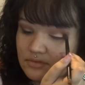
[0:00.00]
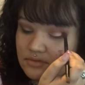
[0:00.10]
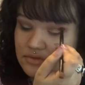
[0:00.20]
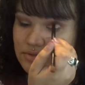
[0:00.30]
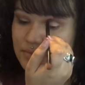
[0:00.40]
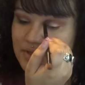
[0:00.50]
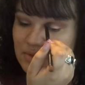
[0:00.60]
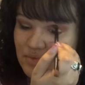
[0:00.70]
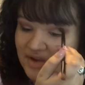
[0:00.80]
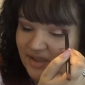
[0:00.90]

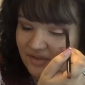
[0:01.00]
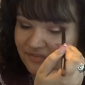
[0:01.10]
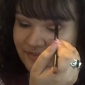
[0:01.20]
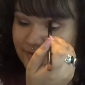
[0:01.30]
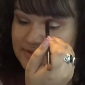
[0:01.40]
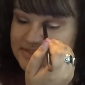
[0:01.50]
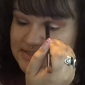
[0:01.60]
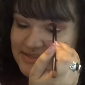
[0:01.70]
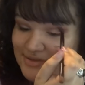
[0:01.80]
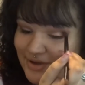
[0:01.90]
doing one eye first,
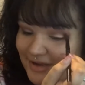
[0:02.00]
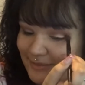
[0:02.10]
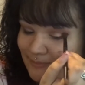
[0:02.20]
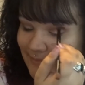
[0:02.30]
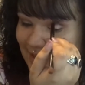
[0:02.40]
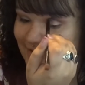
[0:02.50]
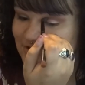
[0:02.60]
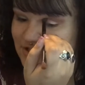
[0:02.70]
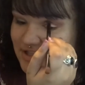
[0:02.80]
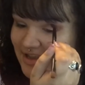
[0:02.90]
is you gotta
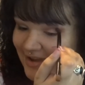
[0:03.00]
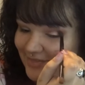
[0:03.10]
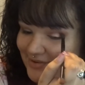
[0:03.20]
match the other